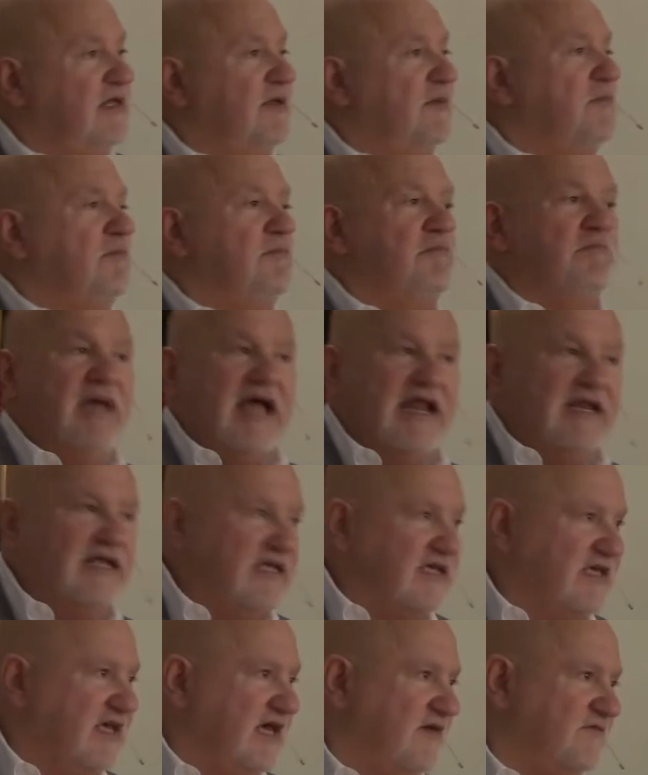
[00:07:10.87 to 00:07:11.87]

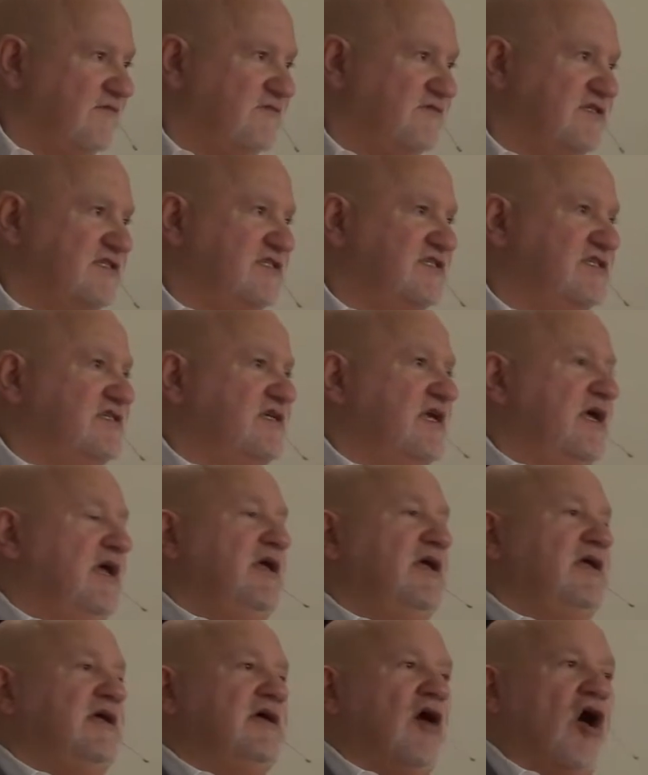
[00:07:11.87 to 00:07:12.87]
Many gifts
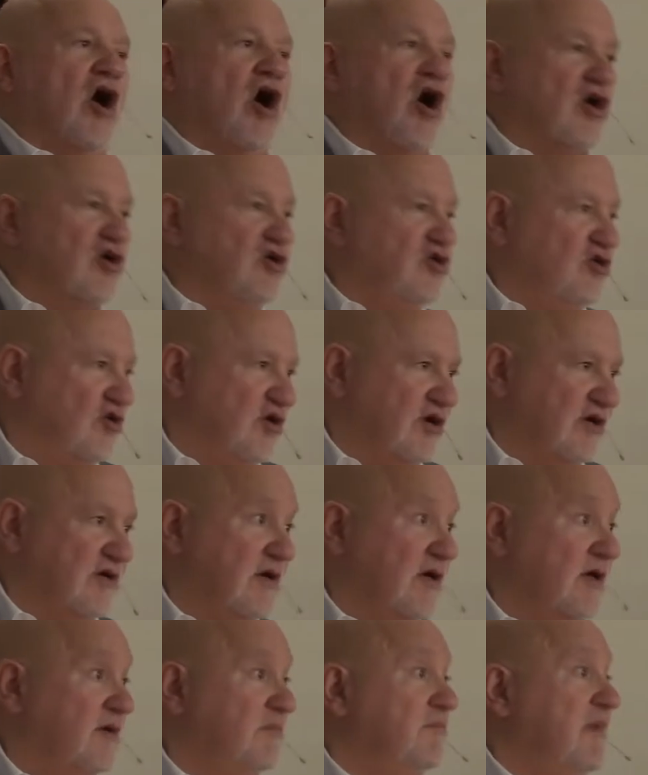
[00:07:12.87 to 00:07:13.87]
are
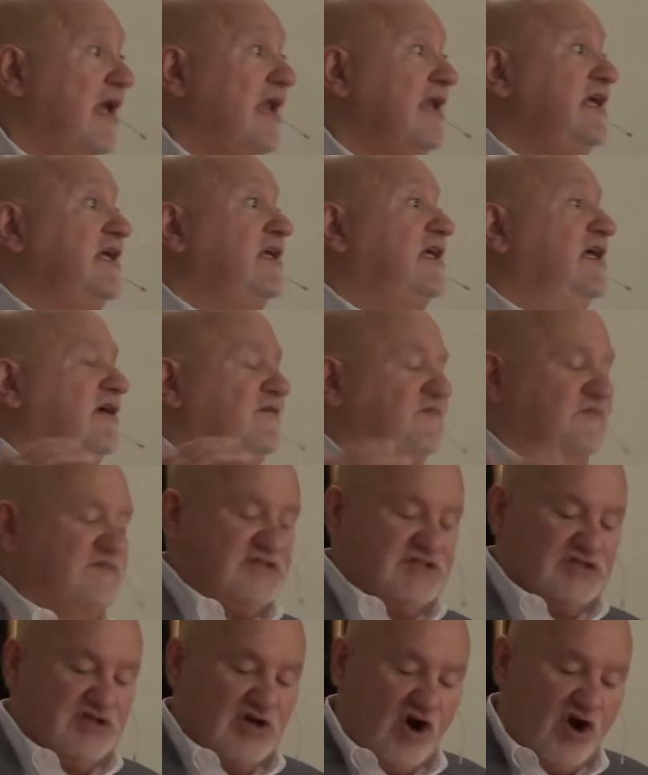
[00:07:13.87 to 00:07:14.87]
good. Many
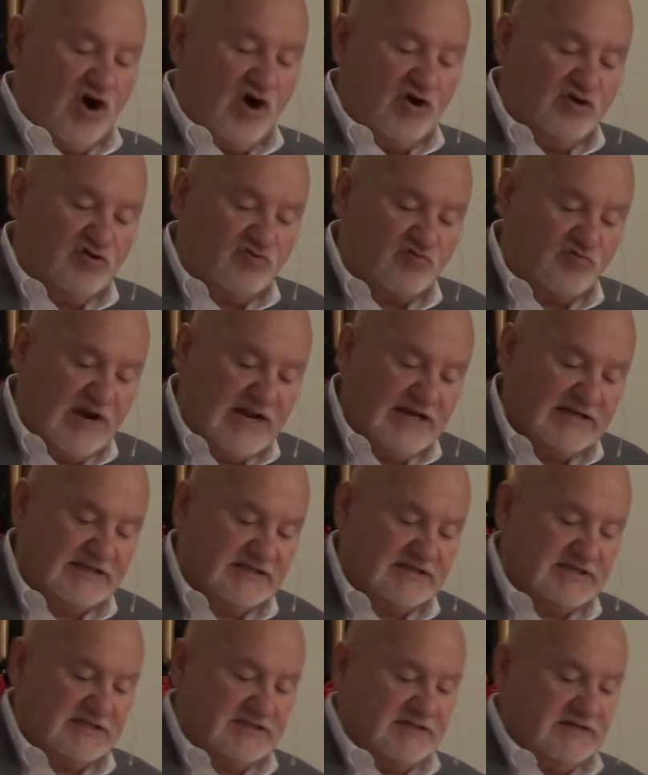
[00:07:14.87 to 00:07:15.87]
gifts are
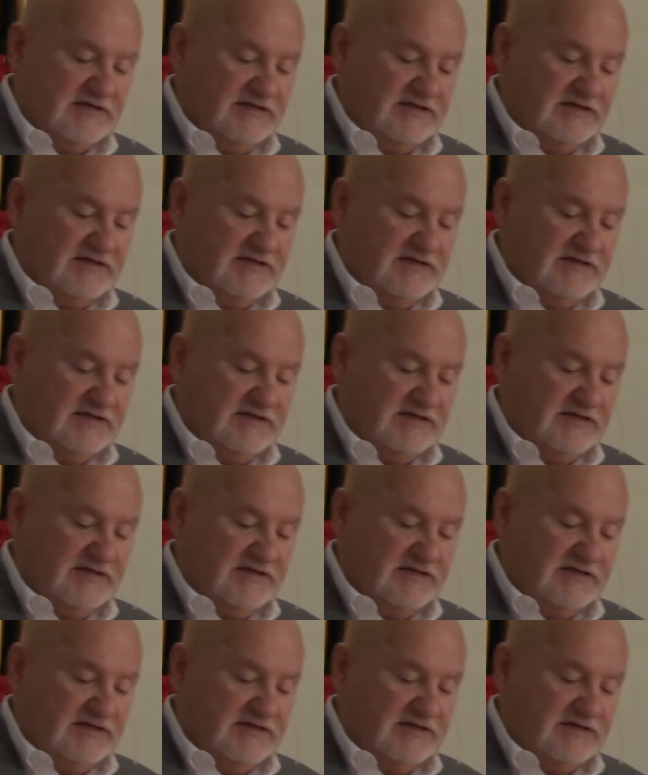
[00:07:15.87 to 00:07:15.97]
great.